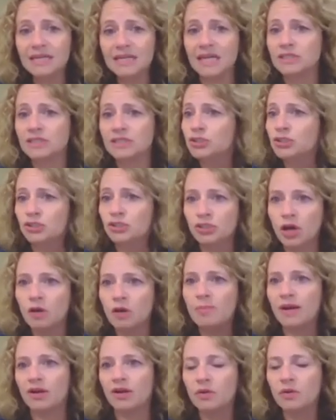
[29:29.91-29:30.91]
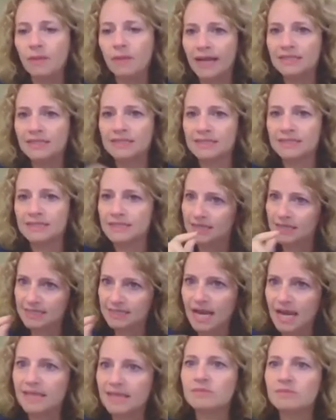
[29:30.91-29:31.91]
and there's no better way to tick and
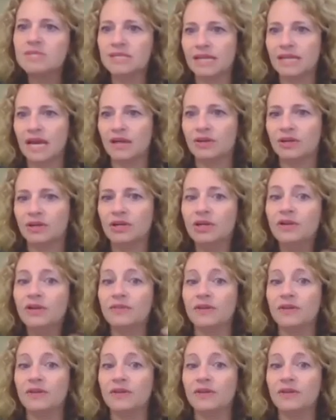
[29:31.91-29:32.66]
tie them together